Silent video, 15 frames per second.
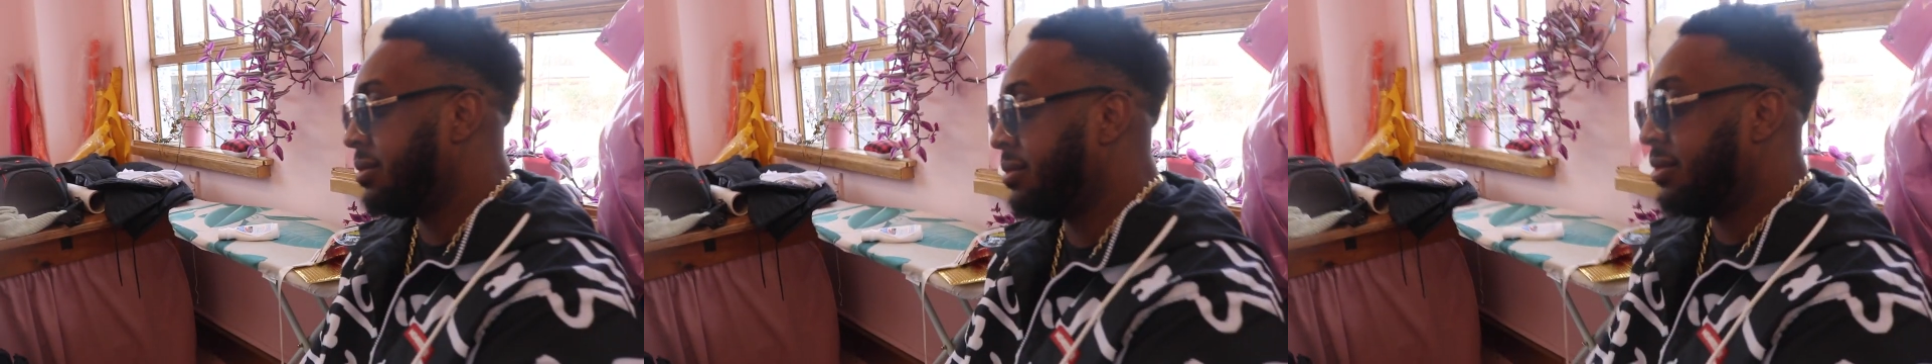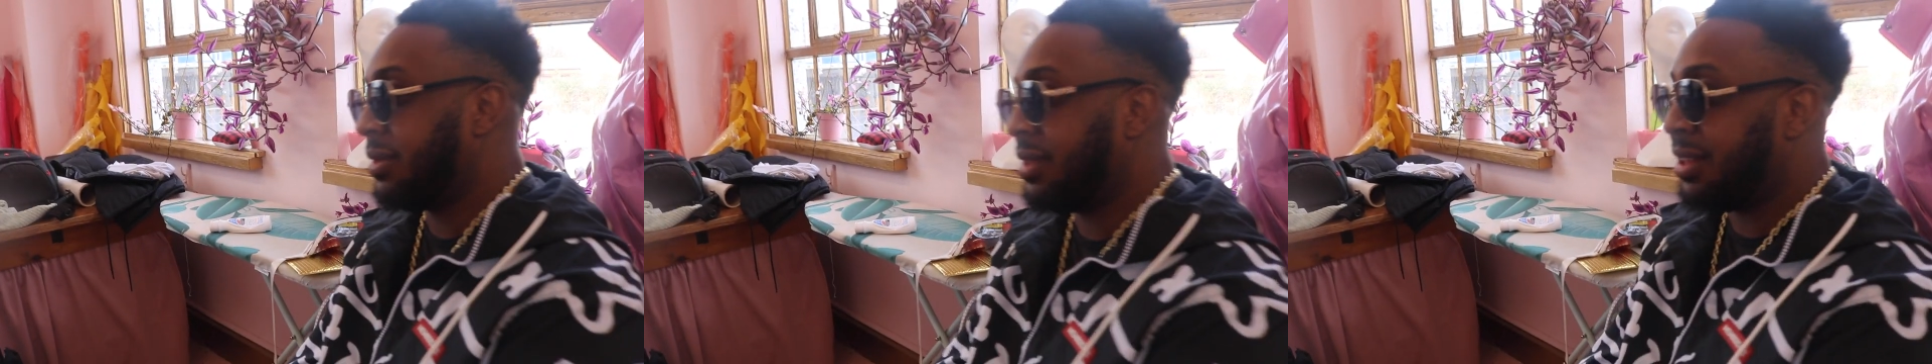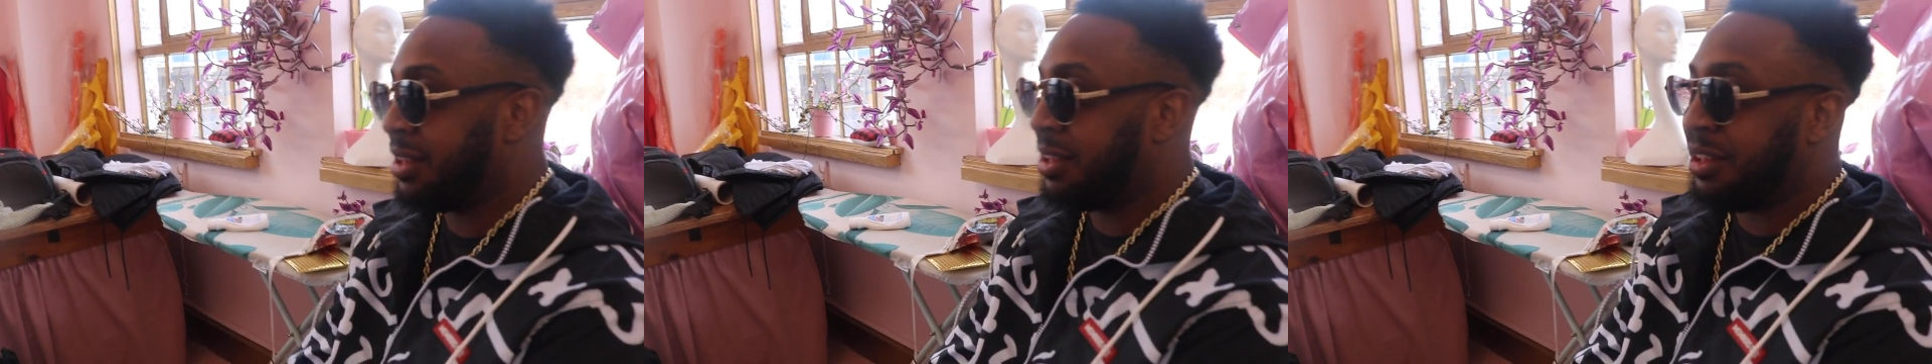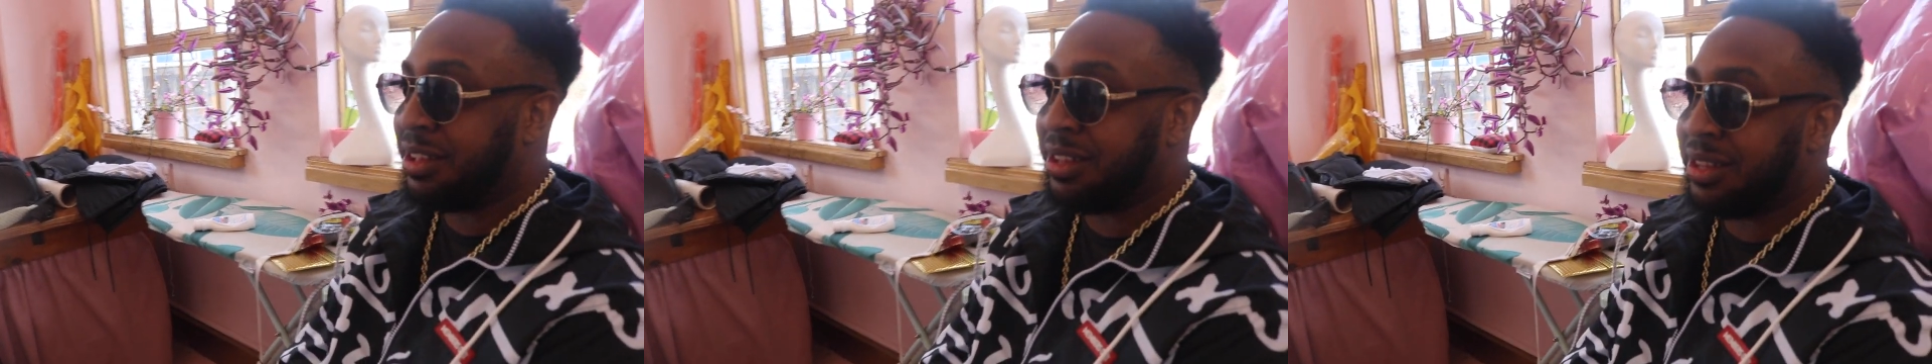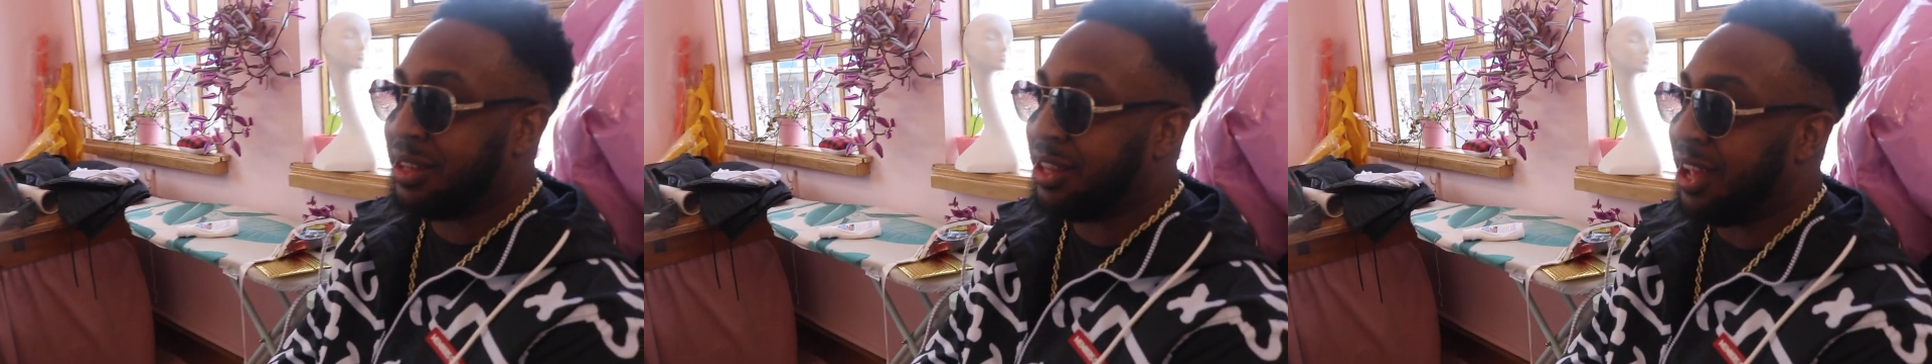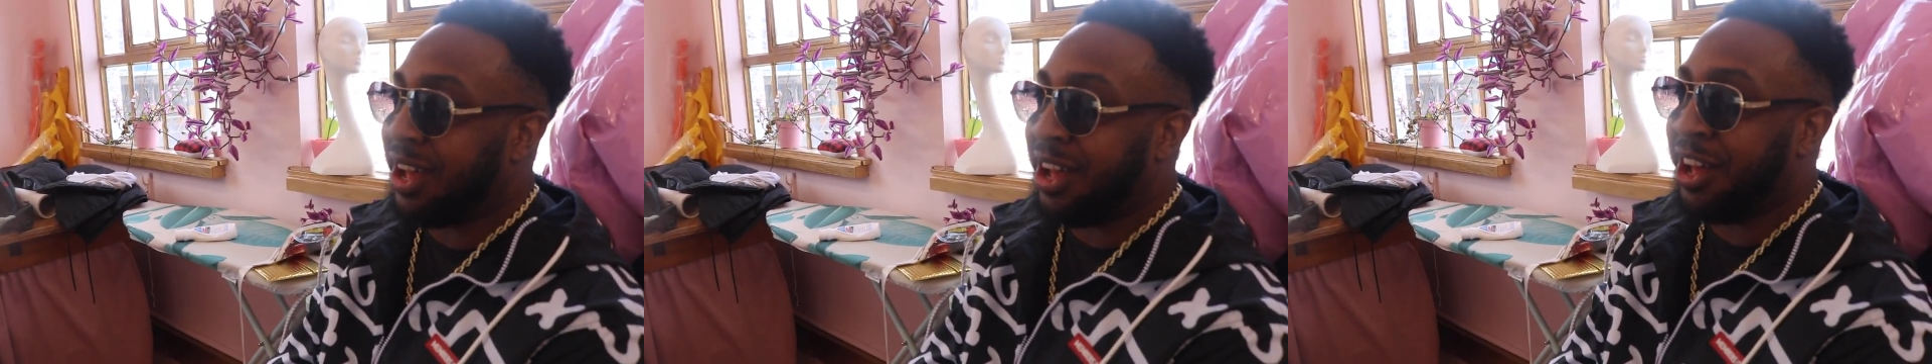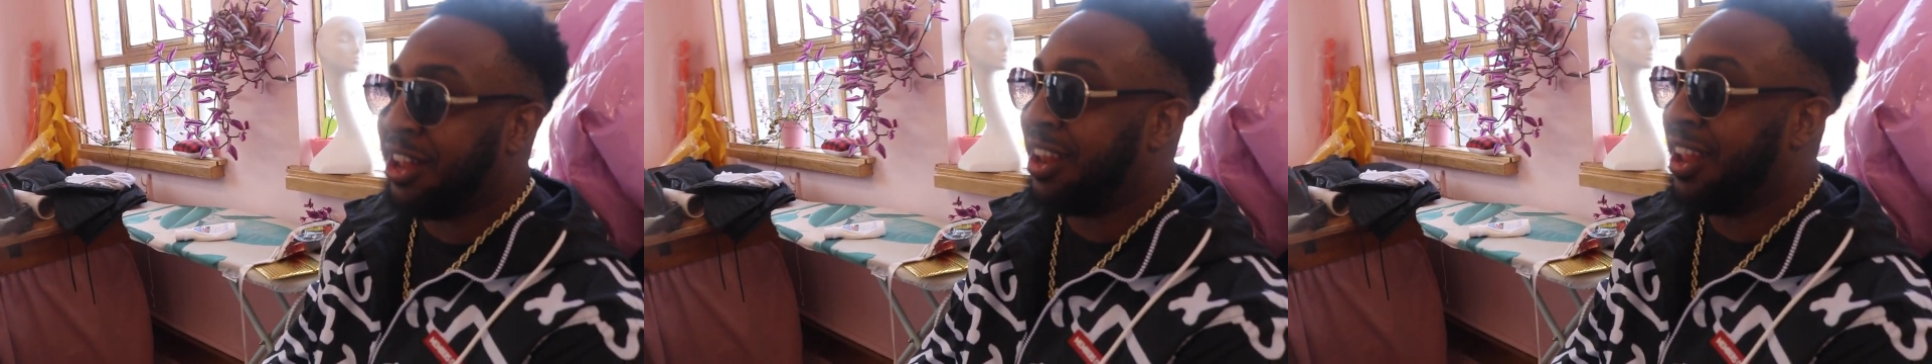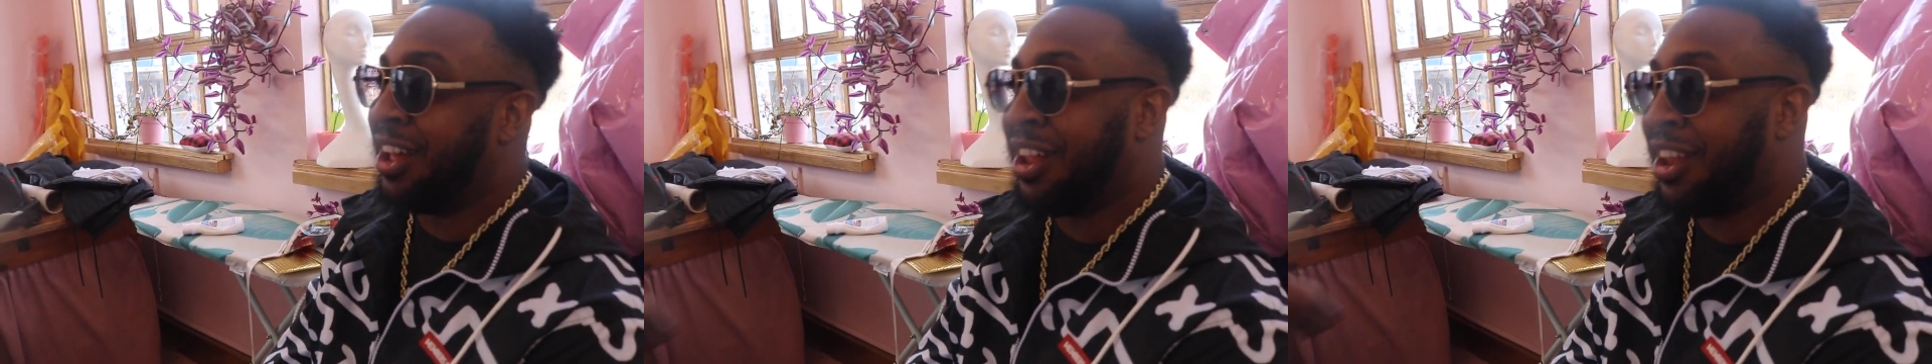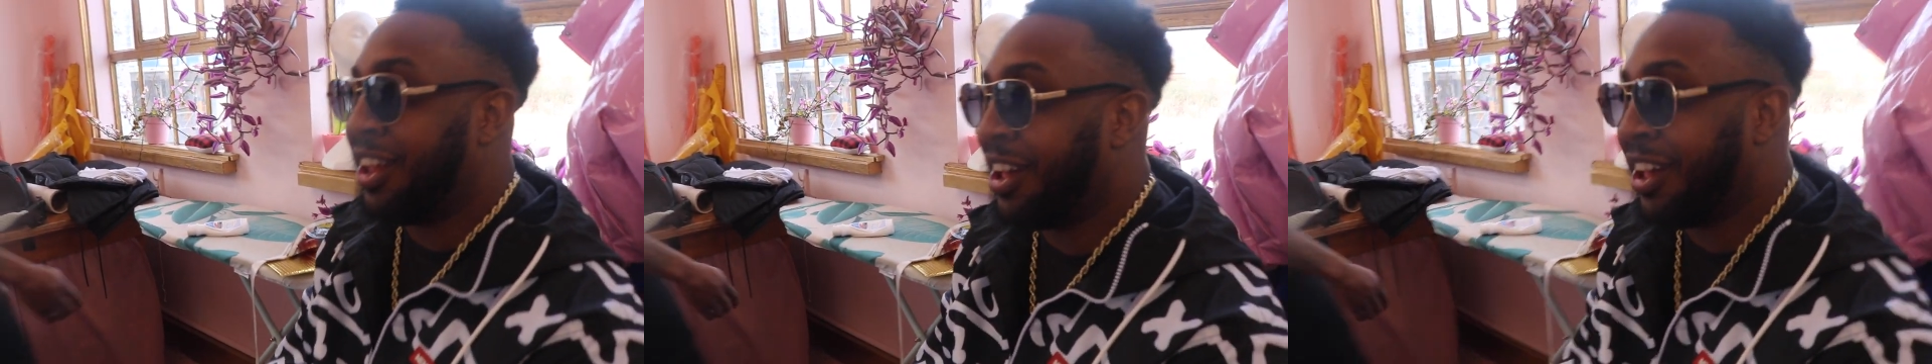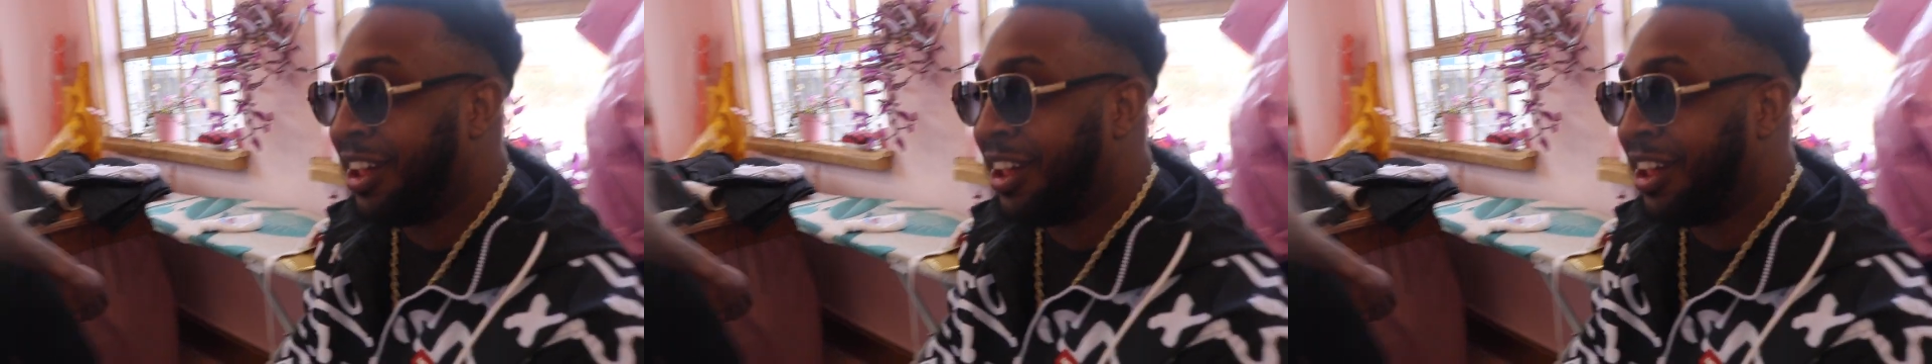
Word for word: I can't solve Nah,